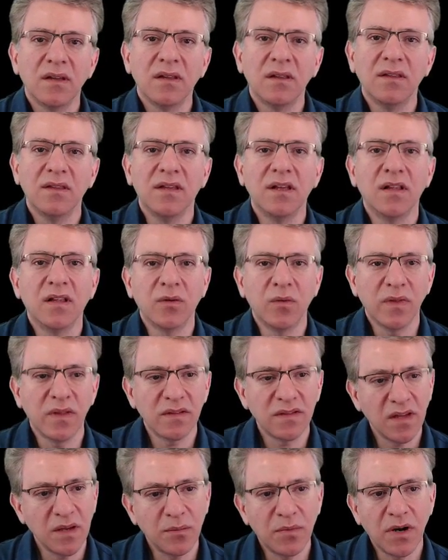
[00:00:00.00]
dealing with the
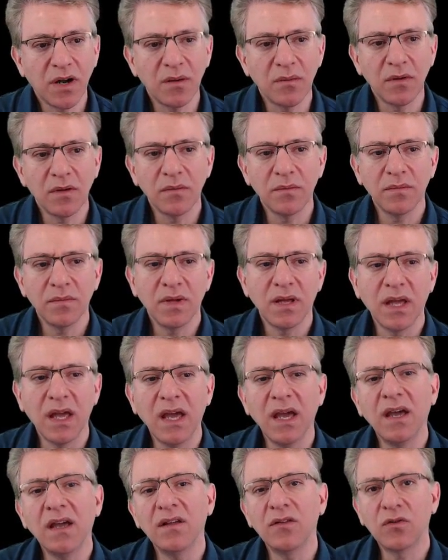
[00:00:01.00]
same problem
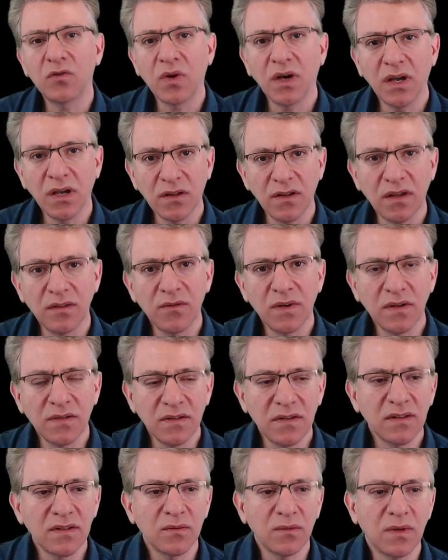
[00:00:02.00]
and trying to address
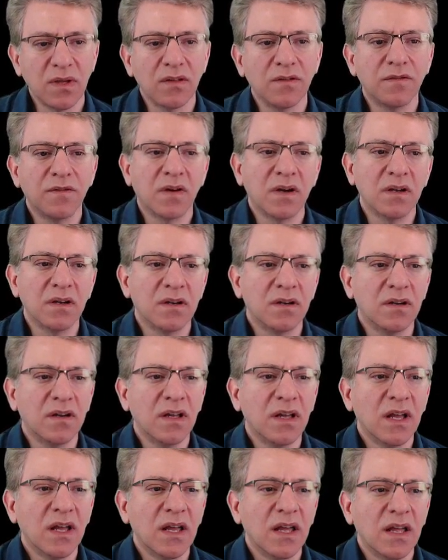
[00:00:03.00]
it in FHIR.
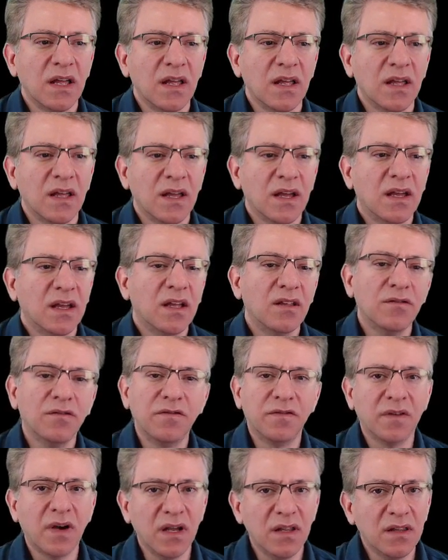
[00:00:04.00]
And
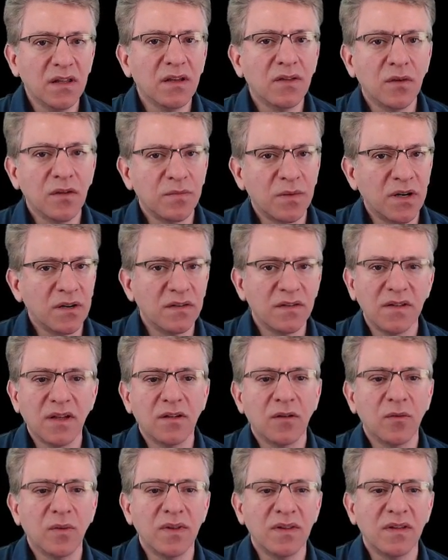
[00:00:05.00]
finding those partners is not
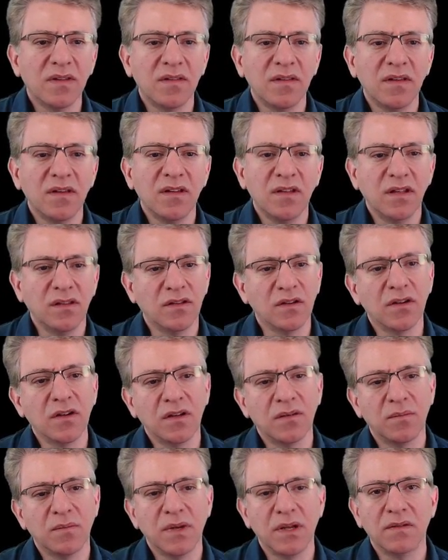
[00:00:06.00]
always easy. You need to
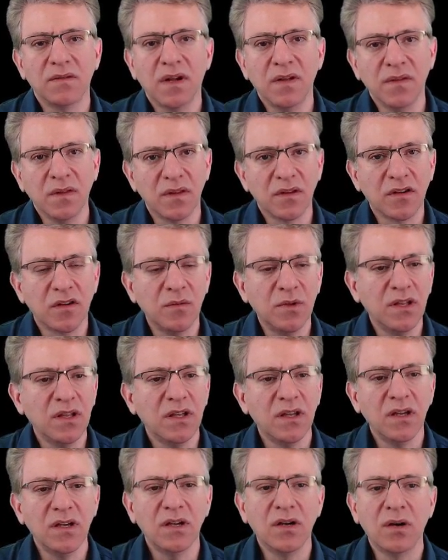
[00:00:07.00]
be involved in the
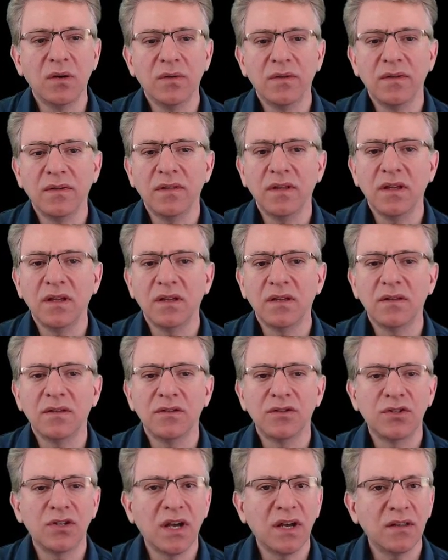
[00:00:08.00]
community, go to the
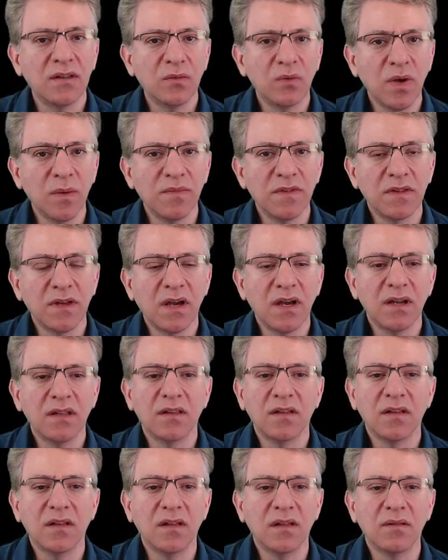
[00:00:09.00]
chat website
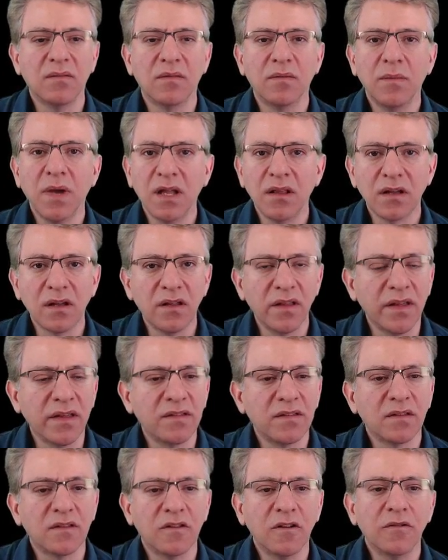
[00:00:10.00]
and mailing lists
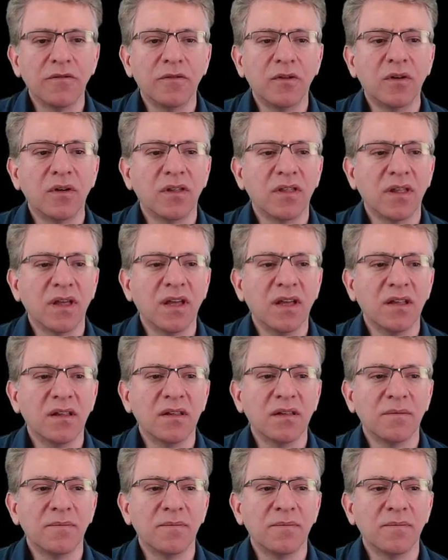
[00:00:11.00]
and so forth, and